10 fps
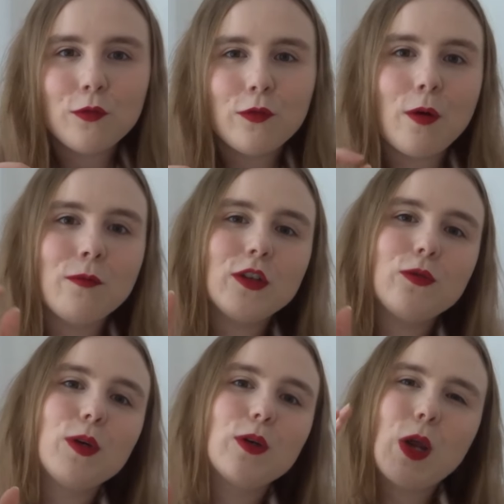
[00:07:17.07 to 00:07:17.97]
from which
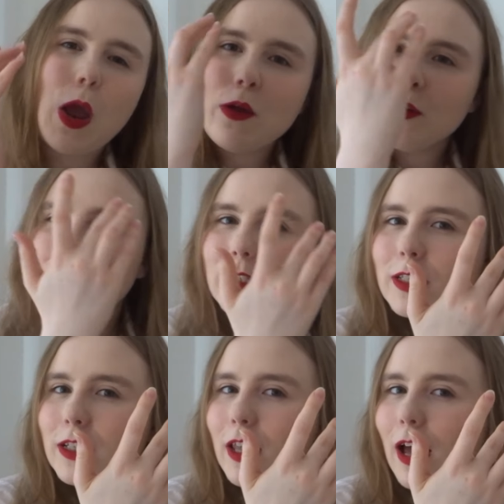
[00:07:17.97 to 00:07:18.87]
we could only
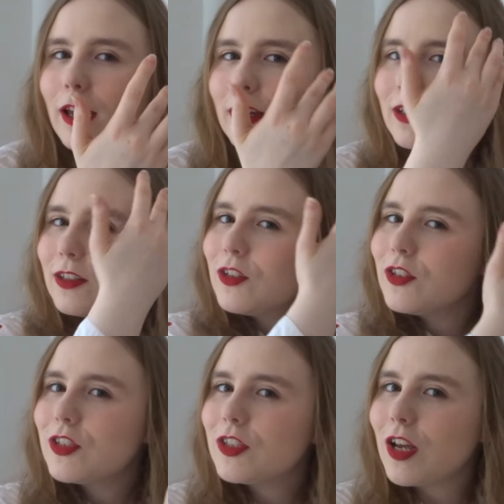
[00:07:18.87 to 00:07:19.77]
see like the
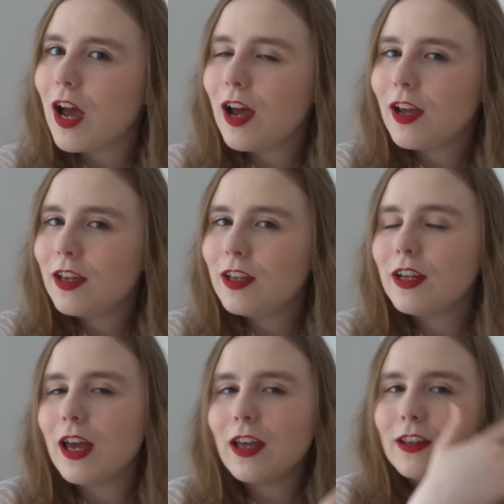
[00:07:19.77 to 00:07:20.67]
side
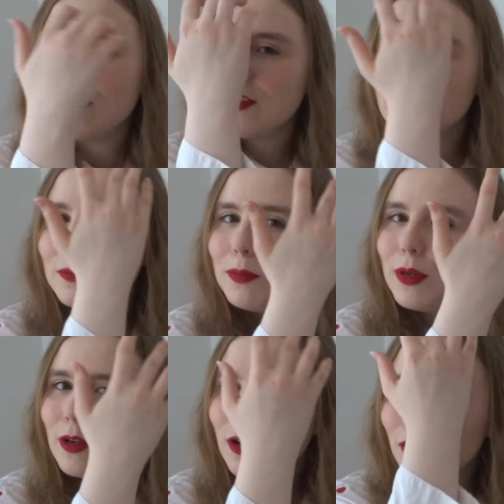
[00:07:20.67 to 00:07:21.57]
and a
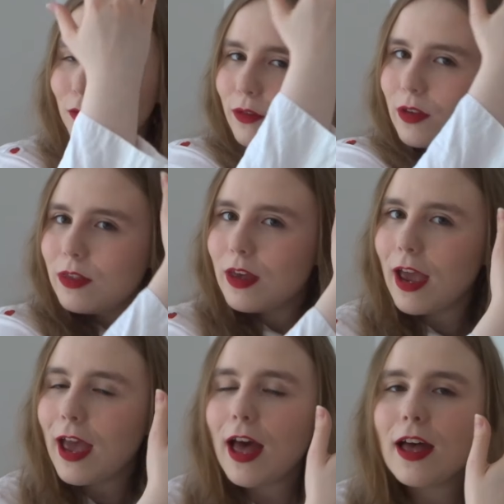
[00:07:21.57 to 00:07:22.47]
bit of the
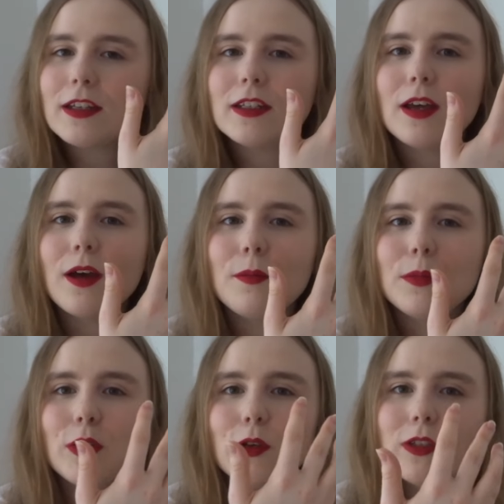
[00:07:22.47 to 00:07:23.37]
head,
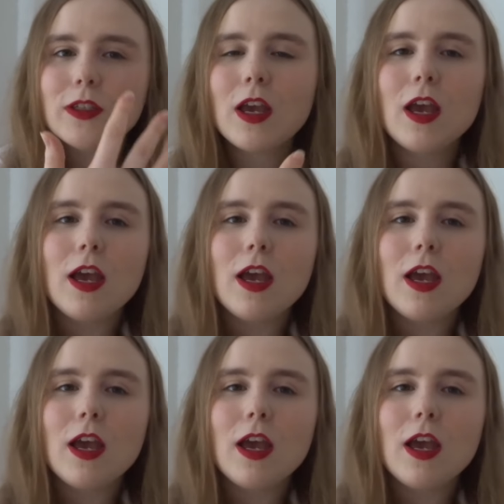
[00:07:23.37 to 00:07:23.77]
because